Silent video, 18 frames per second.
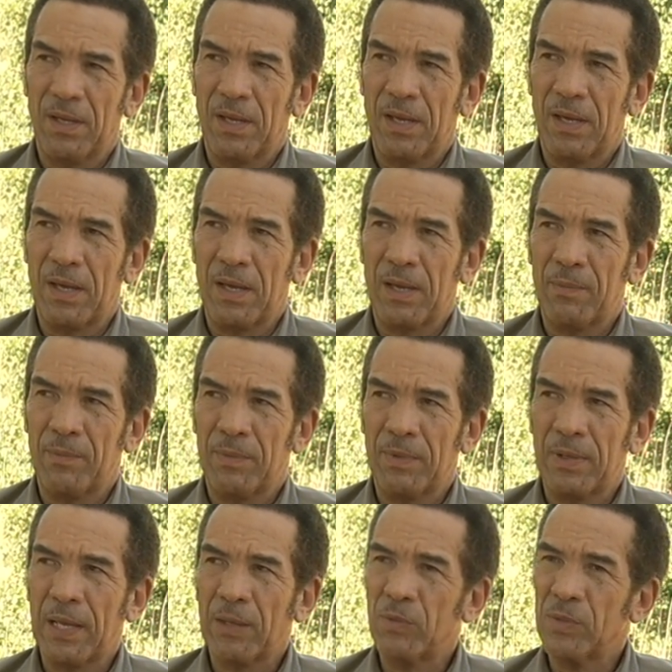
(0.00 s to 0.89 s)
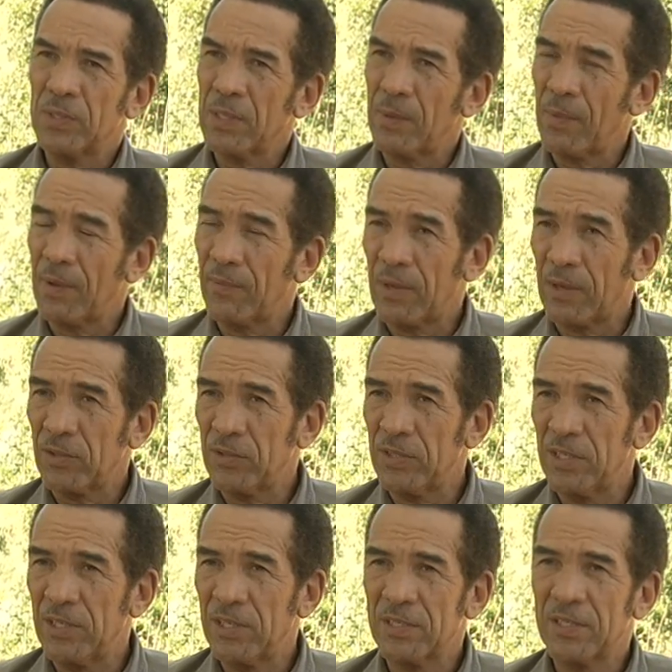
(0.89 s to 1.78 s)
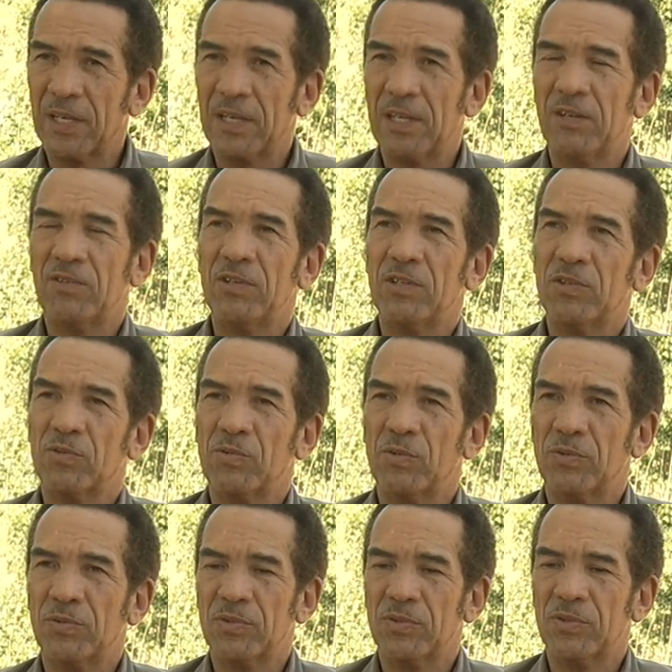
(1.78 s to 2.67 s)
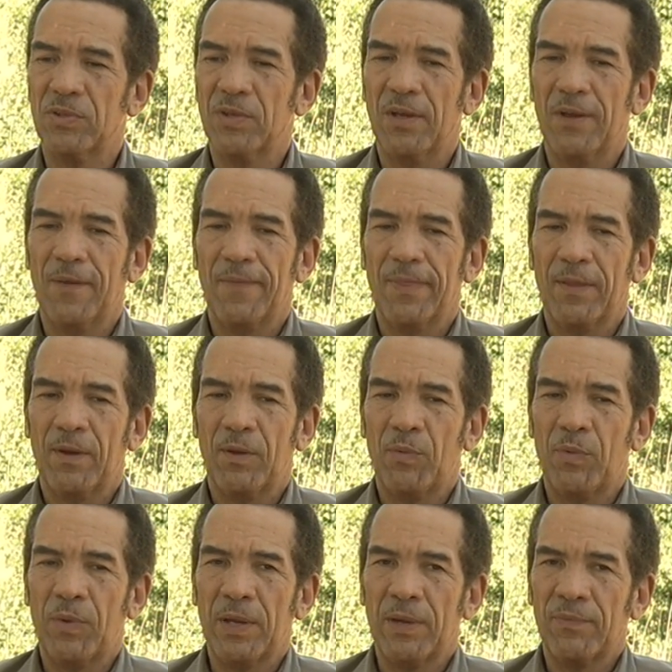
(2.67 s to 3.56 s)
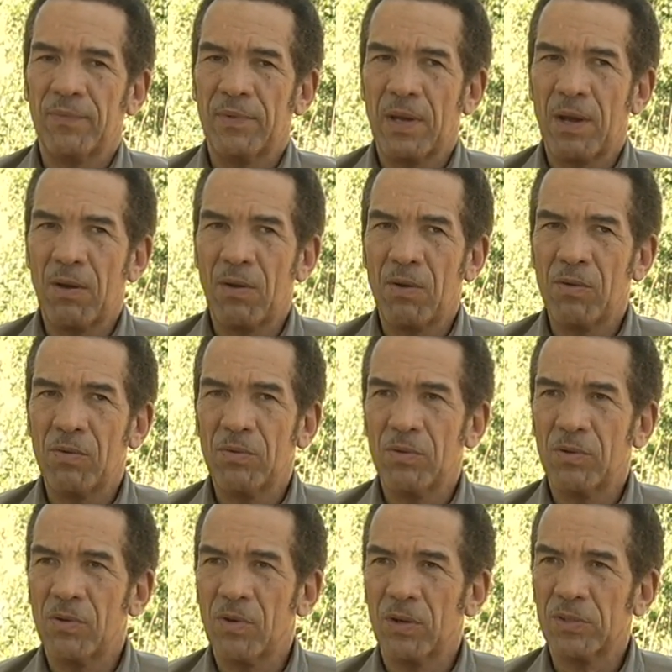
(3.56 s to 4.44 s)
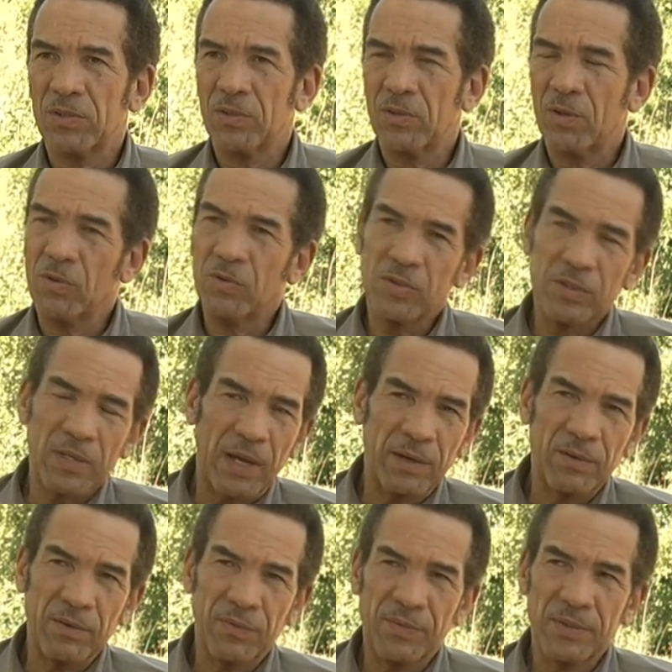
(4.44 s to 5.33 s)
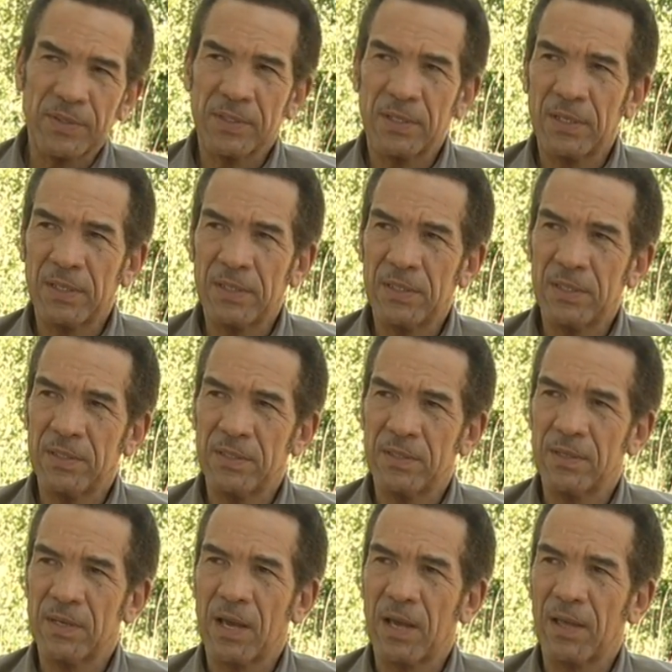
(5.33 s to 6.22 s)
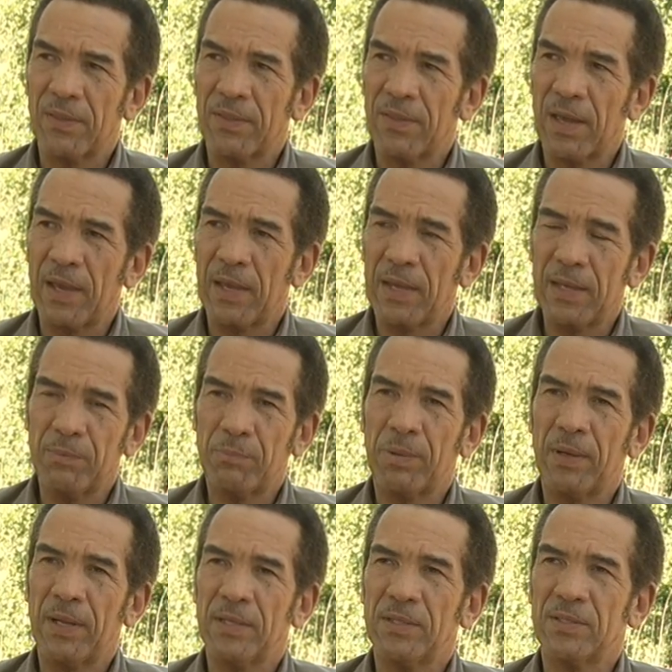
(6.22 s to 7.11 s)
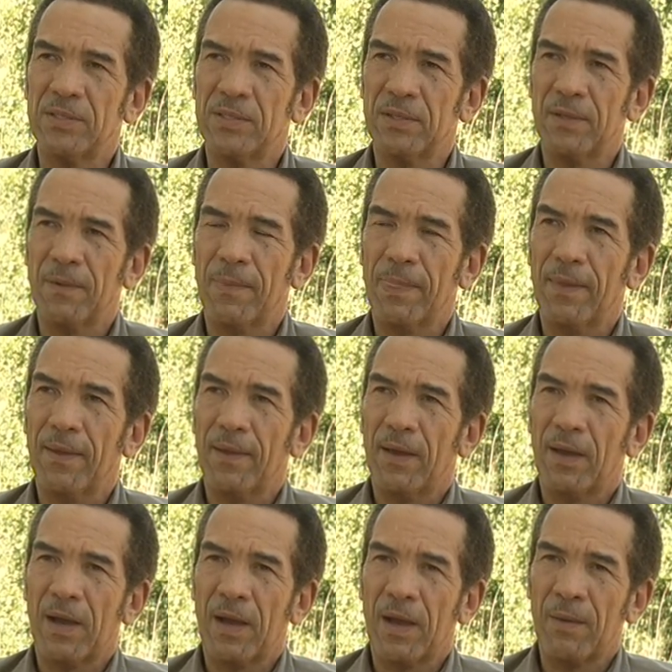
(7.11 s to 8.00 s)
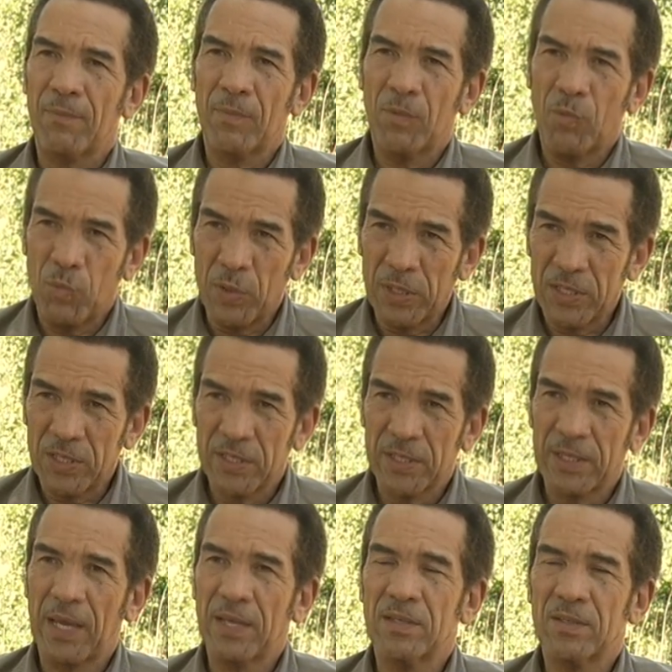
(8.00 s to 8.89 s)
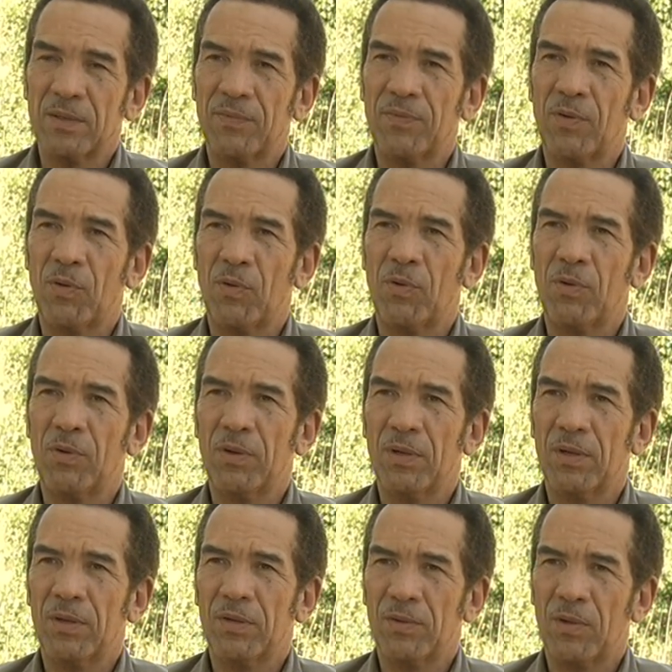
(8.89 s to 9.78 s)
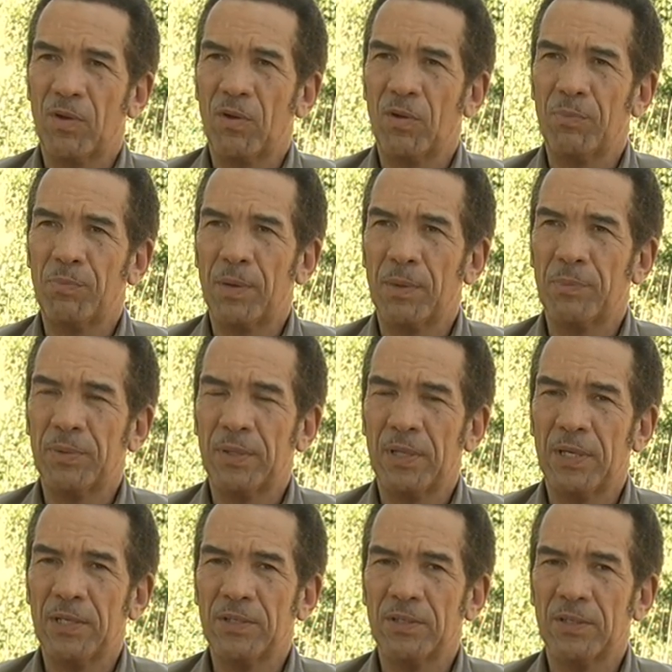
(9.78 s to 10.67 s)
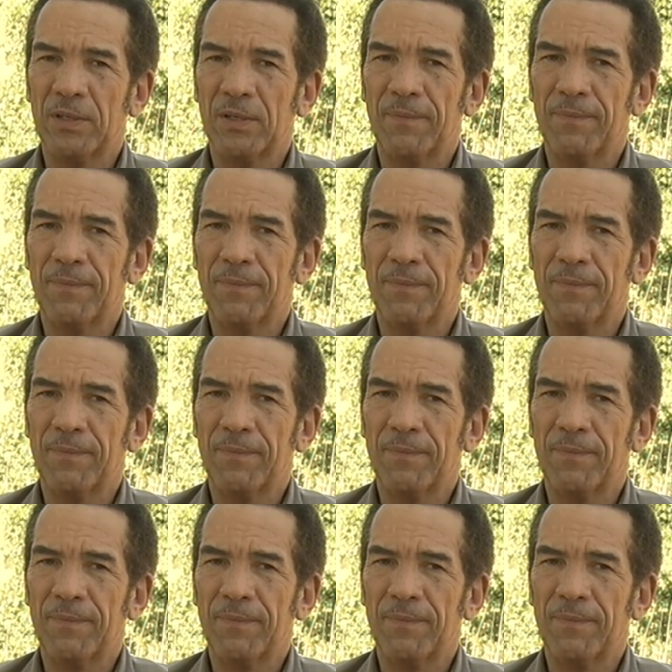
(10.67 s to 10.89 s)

um, like with some of our senior secondary schools, we have now got those kind of facilities now there in place, um, which cater for the whole population.